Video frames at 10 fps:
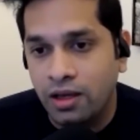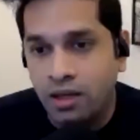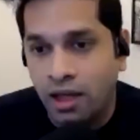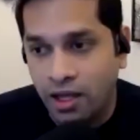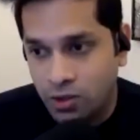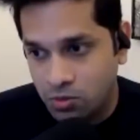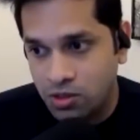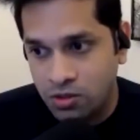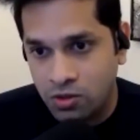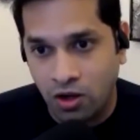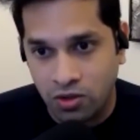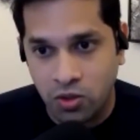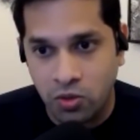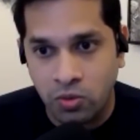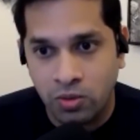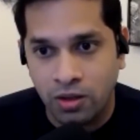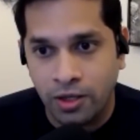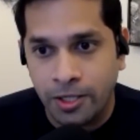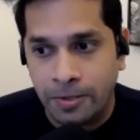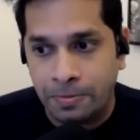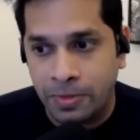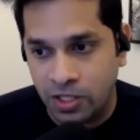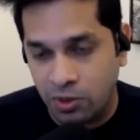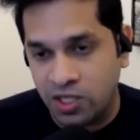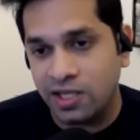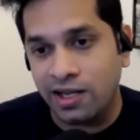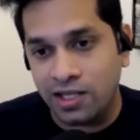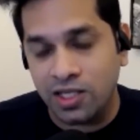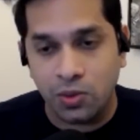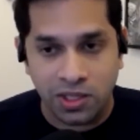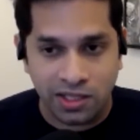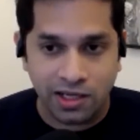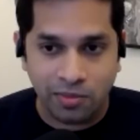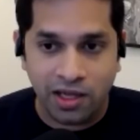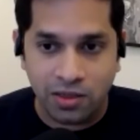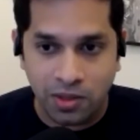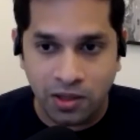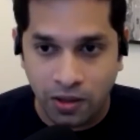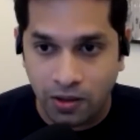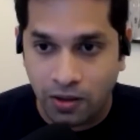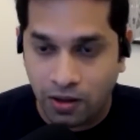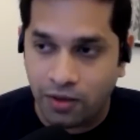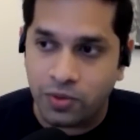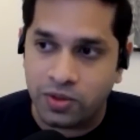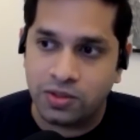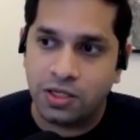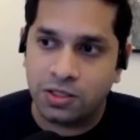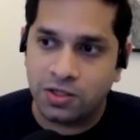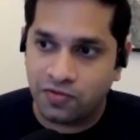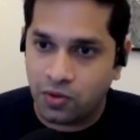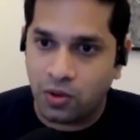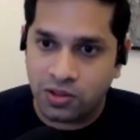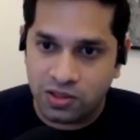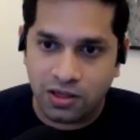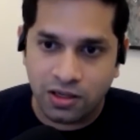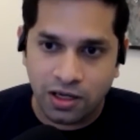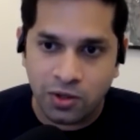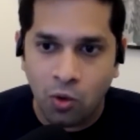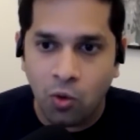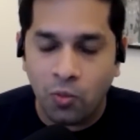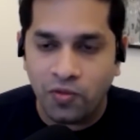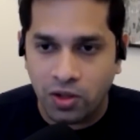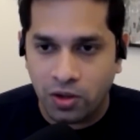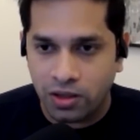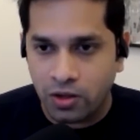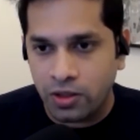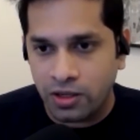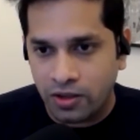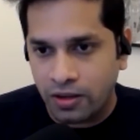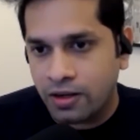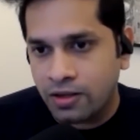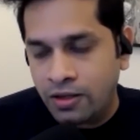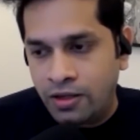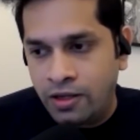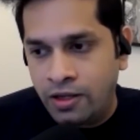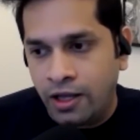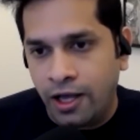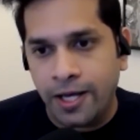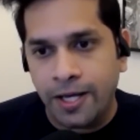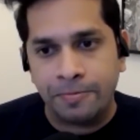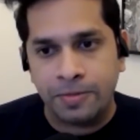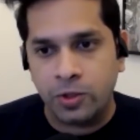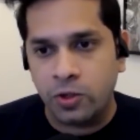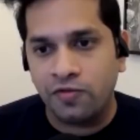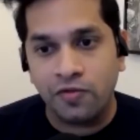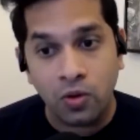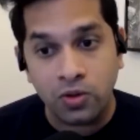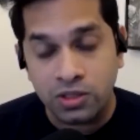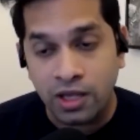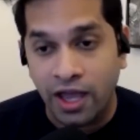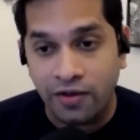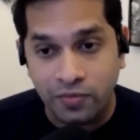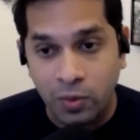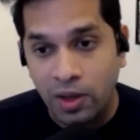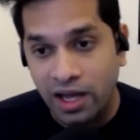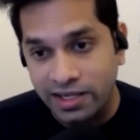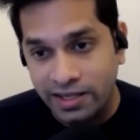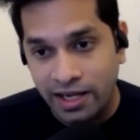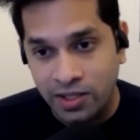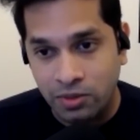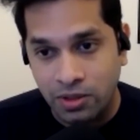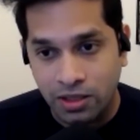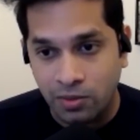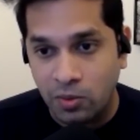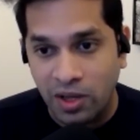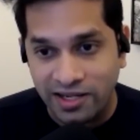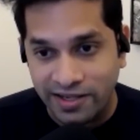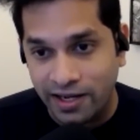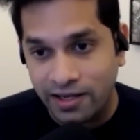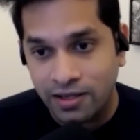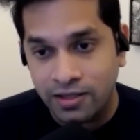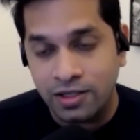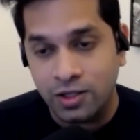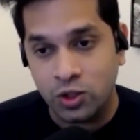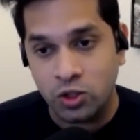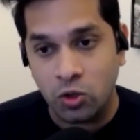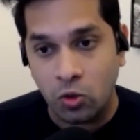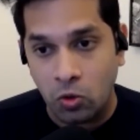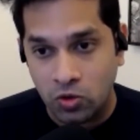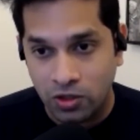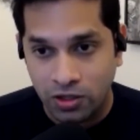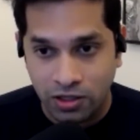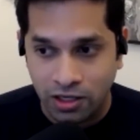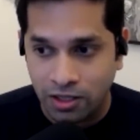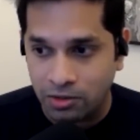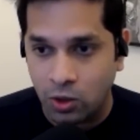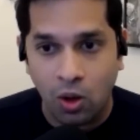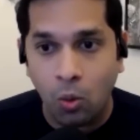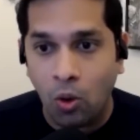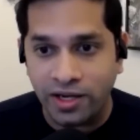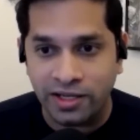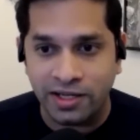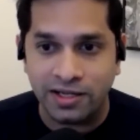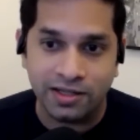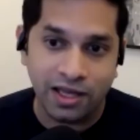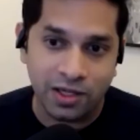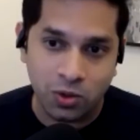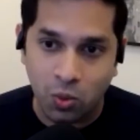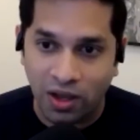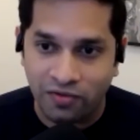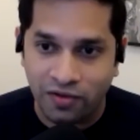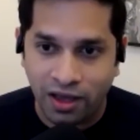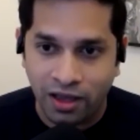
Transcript: has to be thought through, especially in a situation like pandemic here. I would suggest, if you are stuck at home without a good internet, your phones have mobile network and mobile data. So avoid connecting that to the Wi-Fi.